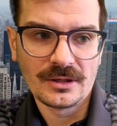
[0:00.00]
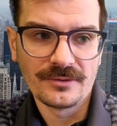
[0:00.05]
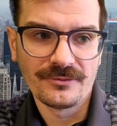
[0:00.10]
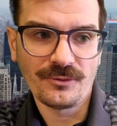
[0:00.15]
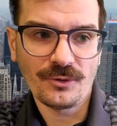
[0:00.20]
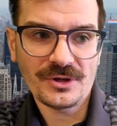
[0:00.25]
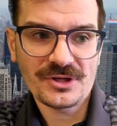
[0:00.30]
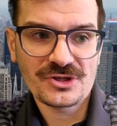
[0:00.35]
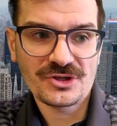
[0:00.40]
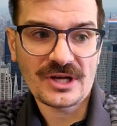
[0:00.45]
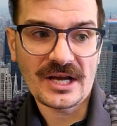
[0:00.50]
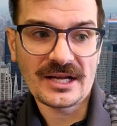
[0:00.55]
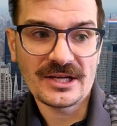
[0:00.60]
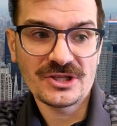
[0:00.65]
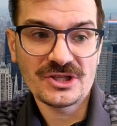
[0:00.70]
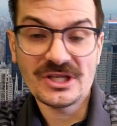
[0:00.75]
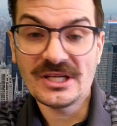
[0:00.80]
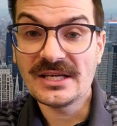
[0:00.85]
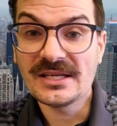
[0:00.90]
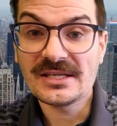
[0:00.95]
Fourth
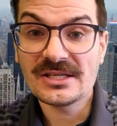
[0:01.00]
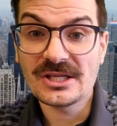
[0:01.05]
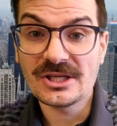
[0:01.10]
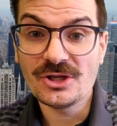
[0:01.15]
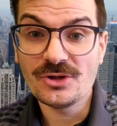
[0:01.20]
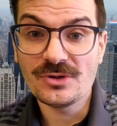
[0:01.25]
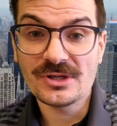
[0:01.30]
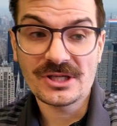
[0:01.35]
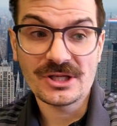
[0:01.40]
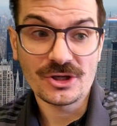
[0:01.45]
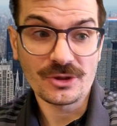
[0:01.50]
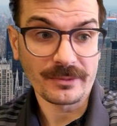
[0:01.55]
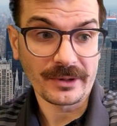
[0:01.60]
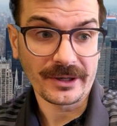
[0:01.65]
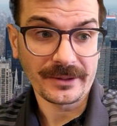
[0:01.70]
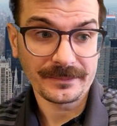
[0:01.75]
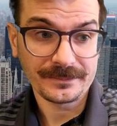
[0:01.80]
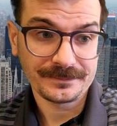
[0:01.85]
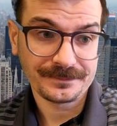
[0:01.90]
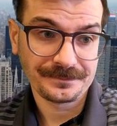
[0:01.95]
strategy is to use humor.
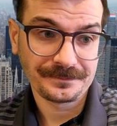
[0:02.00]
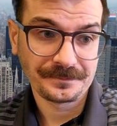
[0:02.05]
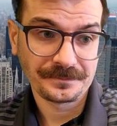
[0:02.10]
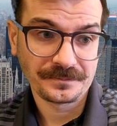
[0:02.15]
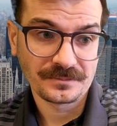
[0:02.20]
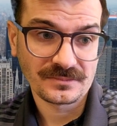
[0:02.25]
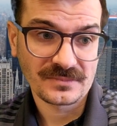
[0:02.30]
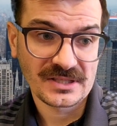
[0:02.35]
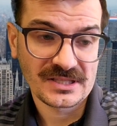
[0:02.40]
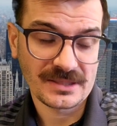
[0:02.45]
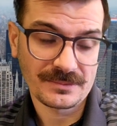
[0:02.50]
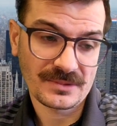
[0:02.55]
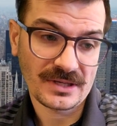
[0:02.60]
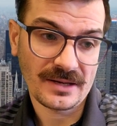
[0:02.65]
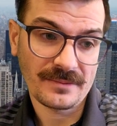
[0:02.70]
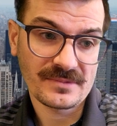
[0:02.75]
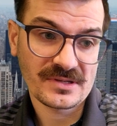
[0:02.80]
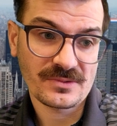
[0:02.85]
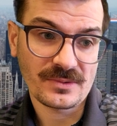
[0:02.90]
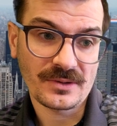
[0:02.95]

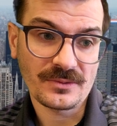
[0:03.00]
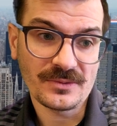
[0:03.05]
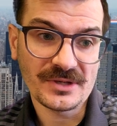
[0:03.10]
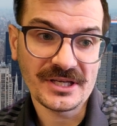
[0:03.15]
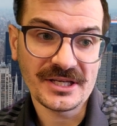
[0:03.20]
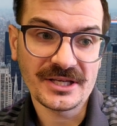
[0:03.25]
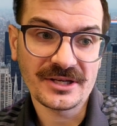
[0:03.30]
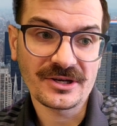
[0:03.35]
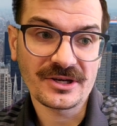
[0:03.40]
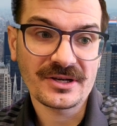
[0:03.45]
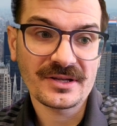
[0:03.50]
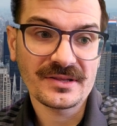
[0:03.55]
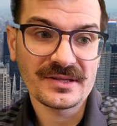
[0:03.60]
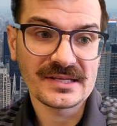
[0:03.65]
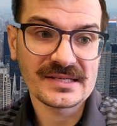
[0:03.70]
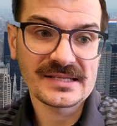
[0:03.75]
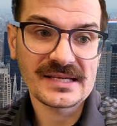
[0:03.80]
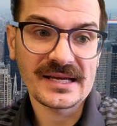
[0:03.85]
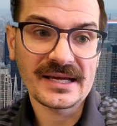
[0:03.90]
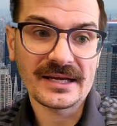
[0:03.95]
Sometimes when we hear the
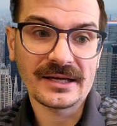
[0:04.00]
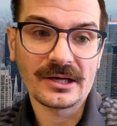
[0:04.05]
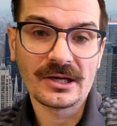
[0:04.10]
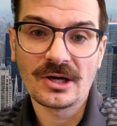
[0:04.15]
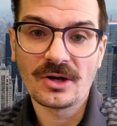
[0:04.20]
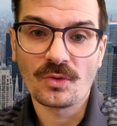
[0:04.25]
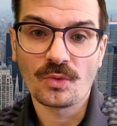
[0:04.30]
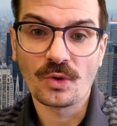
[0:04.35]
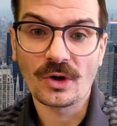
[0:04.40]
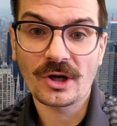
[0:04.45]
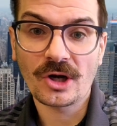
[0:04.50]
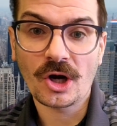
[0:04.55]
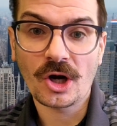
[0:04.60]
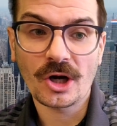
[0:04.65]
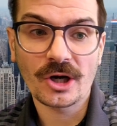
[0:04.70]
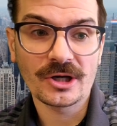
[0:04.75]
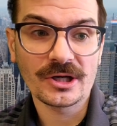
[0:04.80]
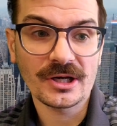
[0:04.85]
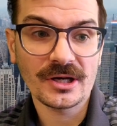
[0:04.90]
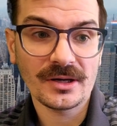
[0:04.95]
saying, work
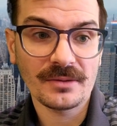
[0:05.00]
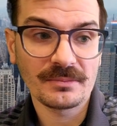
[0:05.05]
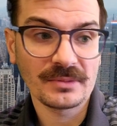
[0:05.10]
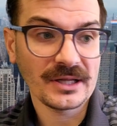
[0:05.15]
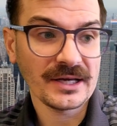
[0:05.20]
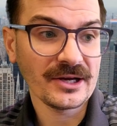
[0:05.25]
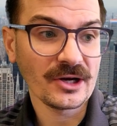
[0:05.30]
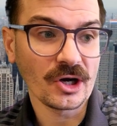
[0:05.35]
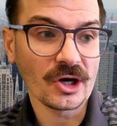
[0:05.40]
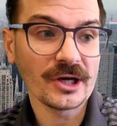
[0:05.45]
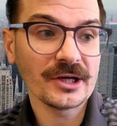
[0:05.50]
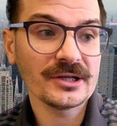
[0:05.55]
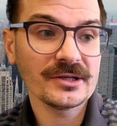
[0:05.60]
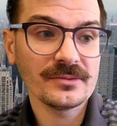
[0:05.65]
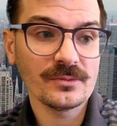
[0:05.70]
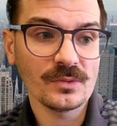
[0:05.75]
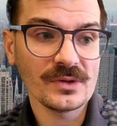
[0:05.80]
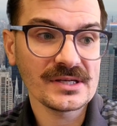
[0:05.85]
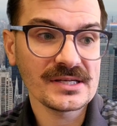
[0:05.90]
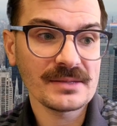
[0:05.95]
hard, play hard,
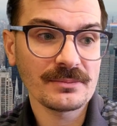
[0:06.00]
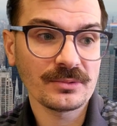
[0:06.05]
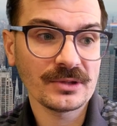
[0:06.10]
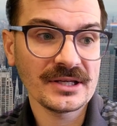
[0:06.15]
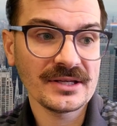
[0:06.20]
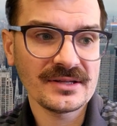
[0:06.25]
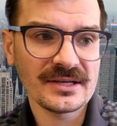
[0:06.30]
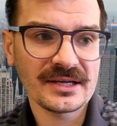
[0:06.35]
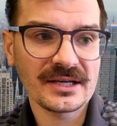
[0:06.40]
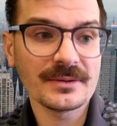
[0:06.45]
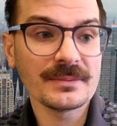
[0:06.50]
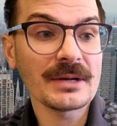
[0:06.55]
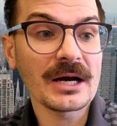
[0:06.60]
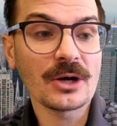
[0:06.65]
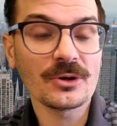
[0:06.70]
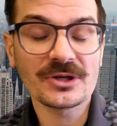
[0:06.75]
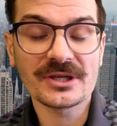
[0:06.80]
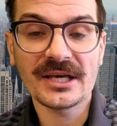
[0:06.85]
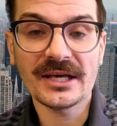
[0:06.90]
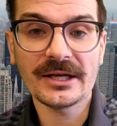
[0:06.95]
we simply think
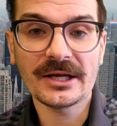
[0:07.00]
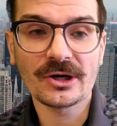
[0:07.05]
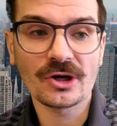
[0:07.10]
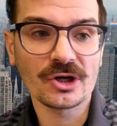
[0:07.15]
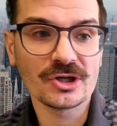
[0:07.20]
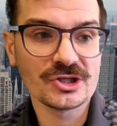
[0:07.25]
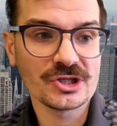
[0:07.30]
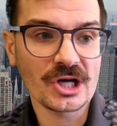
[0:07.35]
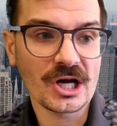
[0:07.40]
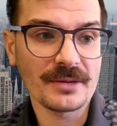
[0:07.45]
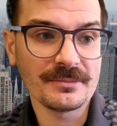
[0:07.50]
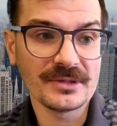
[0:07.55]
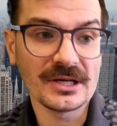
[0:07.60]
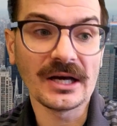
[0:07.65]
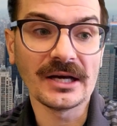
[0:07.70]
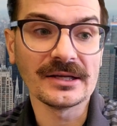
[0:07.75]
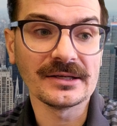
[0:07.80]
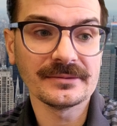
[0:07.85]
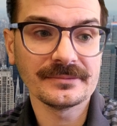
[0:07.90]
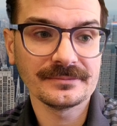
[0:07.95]
about getting our job
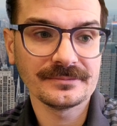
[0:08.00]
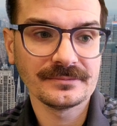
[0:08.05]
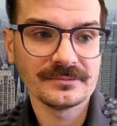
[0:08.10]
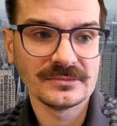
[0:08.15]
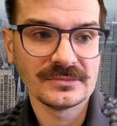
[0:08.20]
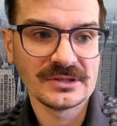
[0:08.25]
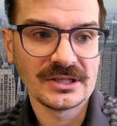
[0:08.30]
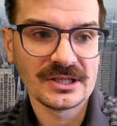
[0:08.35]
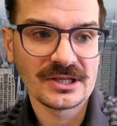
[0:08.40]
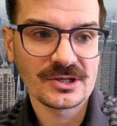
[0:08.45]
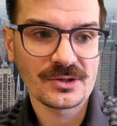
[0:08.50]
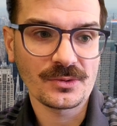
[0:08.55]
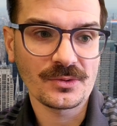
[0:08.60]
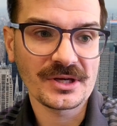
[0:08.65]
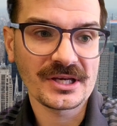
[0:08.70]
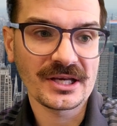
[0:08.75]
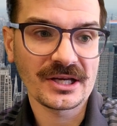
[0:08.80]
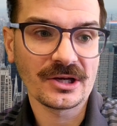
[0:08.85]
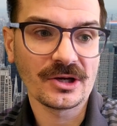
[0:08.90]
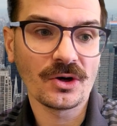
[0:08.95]
done, so we
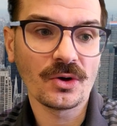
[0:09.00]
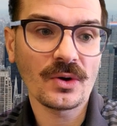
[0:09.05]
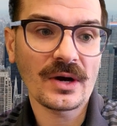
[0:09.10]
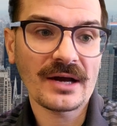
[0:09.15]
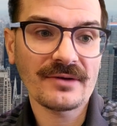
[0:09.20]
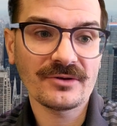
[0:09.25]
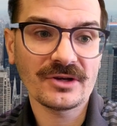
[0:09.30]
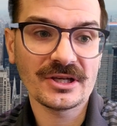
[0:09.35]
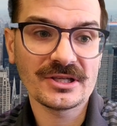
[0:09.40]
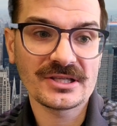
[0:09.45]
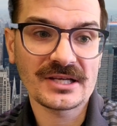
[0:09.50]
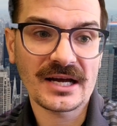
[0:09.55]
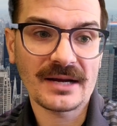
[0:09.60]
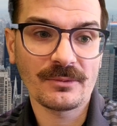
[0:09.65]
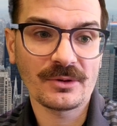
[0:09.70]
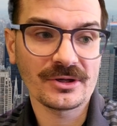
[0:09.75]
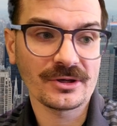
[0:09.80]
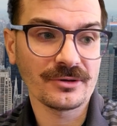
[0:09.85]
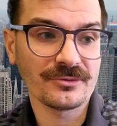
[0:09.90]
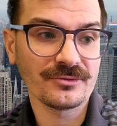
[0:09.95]
can go have a good time
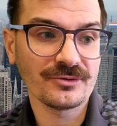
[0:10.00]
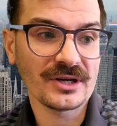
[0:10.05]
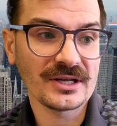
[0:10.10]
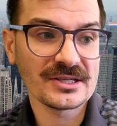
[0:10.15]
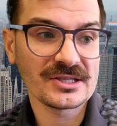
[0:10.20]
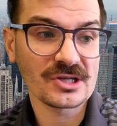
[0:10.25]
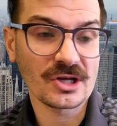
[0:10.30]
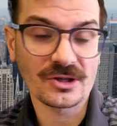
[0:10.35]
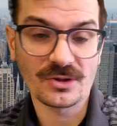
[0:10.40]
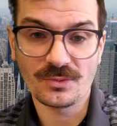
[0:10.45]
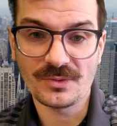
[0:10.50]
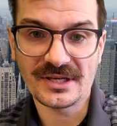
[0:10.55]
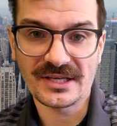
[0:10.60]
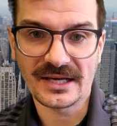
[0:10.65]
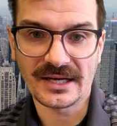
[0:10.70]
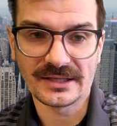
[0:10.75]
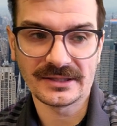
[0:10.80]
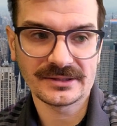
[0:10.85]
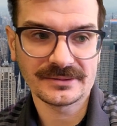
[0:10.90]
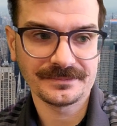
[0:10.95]
with our friends on the
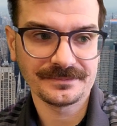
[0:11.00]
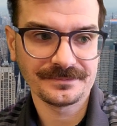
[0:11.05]
weekend.